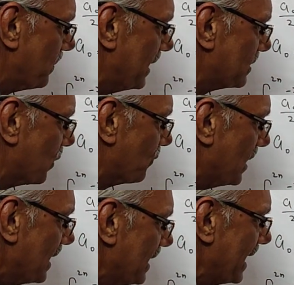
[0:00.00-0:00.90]
in the place of
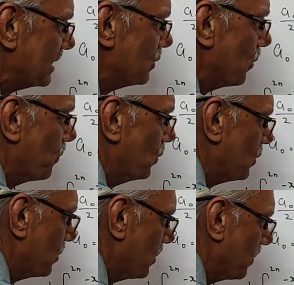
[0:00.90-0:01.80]
x you
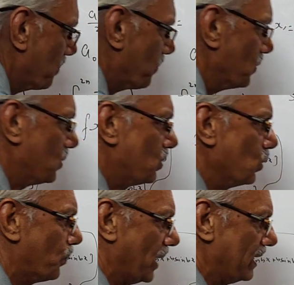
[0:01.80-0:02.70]
put
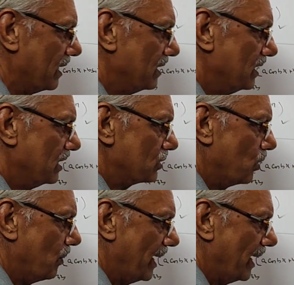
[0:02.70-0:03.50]
2 pi. So